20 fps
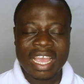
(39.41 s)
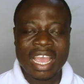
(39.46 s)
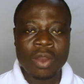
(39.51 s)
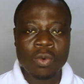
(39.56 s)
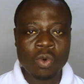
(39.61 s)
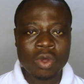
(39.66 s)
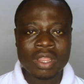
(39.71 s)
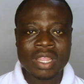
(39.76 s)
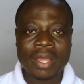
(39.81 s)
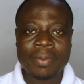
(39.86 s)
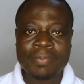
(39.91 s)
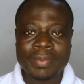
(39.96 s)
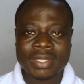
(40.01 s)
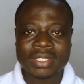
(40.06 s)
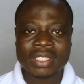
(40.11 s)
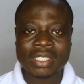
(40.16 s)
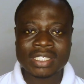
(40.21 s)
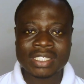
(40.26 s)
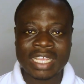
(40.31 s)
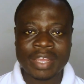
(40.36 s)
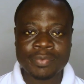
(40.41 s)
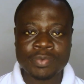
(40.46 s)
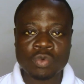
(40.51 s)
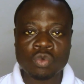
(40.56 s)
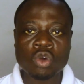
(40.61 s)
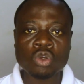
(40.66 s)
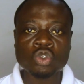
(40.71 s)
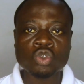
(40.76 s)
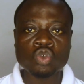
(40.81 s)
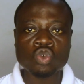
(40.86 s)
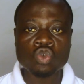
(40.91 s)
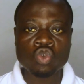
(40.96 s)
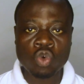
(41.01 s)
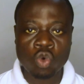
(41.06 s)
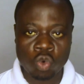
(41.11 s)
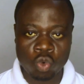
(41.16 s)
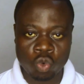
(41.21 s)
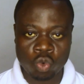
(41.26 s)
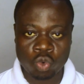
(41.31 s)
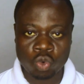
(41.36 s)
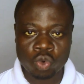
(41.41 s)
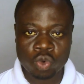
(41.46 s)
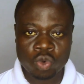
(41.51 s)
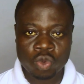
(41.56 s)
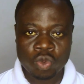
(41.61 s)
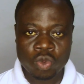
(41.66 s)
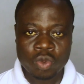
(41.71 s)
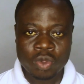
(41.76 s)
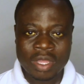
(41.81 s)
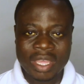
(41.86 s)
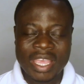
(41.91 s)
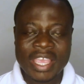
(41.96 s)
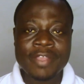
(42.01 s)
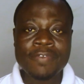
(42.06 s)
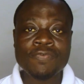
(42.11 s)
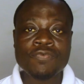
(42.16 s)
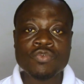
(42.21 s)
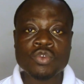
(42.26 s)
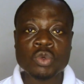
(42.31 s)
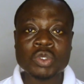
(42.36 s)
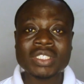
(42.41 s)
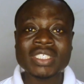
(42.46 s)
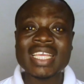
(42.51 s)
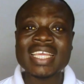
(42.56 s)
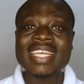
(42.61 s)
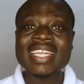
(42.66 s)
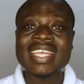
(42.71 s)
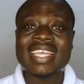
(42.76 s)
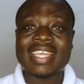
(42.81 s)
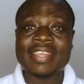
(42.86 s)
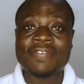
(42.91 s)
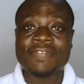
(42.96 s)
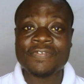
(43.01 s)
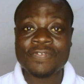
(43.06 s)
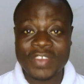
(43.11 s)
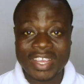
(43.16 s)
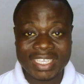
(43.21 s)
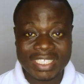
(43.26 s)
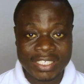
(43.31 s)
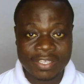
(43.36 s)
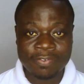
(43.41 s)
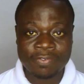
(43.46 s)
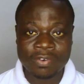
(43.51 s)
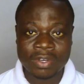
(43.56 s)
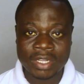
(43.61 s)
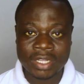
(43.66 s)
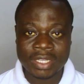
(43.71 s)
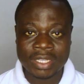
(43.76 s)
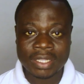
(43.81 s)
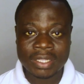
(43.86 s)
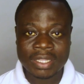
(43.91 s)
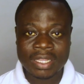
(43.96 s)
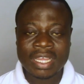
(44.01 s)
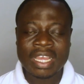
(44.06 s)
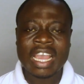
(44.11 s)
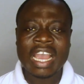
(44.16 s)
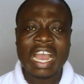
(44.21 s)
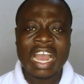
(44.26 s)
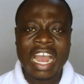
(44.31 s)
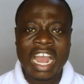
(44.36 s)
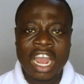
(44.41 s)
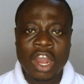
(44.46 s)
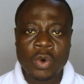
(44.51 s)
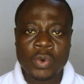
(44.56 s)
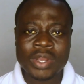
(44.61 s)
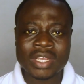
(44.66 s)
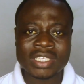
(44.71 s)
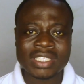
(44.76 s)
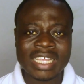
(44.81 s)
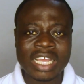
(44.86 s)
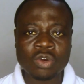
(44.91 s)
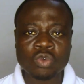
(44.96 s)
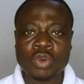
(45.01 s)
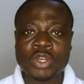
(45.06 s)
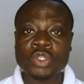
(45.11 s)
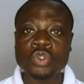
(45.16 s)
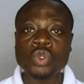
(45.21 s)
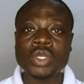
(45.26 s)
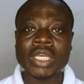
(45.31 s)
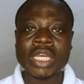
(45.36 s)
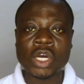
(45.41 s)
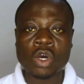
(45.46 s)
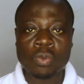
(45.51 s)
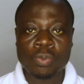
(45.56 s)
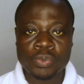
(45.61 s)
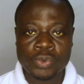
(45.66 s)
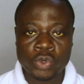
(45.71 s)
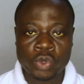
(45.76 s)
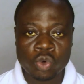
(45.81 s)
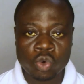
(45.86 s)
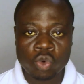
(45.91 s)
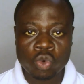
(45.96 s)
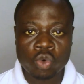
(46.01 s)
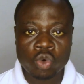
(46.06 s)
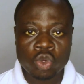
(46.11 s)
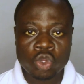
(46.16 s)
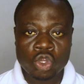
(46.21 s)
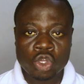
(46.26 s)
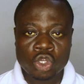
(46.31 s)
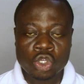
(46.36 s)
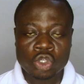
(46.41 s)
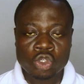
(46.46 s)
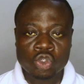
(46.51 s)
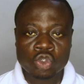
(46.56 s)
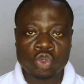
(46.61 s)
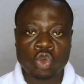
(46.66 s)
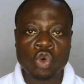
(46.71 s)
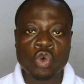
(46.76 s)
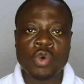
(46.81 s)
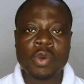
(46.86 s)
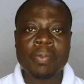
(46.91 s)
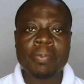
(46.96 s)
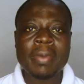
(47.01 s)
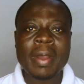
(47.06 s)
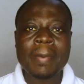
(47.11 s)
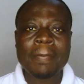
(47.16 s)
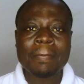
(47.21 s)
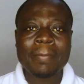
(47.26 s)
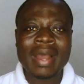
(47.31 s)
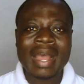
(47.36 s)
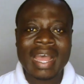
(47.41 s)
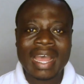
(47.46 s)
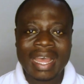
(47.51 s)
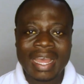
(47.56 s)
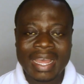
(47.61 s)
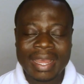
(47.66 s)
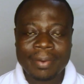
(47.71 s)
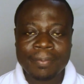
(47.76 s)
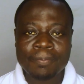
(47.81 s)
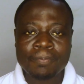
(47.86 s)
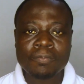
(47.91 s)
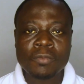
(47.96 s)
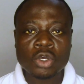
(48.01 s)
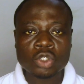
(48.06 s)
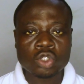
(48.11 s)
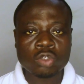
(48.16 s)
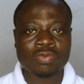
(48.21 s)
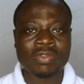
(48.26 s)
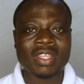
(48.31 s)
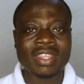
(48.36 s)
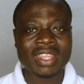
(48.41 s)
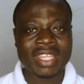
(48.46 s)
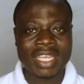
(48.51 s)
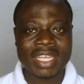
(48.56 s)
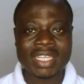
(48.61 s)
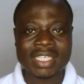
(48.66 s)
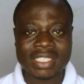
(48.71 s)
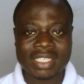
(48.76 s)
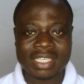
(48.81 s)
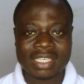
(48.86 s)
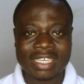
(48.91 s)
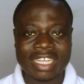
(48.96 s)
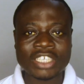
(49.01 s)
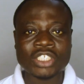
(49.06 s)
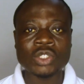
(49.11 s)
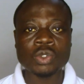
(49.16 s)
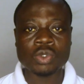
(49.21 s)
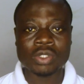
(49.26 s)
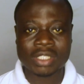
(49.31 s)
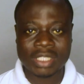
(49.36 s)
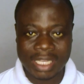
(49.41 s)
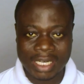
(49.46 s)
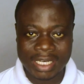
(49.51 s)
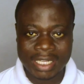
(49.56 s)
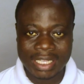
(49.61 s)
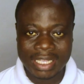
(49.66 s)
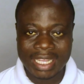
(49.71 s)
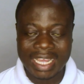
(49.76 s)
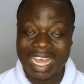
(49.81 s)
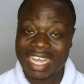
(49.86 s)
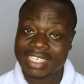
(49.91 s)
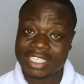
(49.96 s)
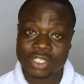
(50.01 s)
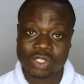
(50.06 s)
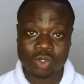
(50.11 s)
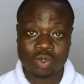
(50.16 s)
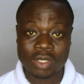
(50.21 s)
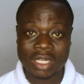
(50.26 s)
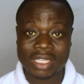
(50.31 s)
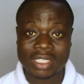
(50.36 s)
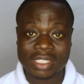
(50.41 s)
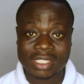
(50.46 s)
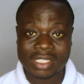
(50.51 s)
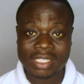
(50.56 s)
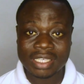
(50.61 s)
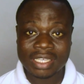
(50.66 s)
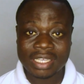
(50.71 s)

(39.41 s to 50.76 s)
And what that means is that we want to know, if you study effectively, how is that going to help you to remember most of the things that you study as a student?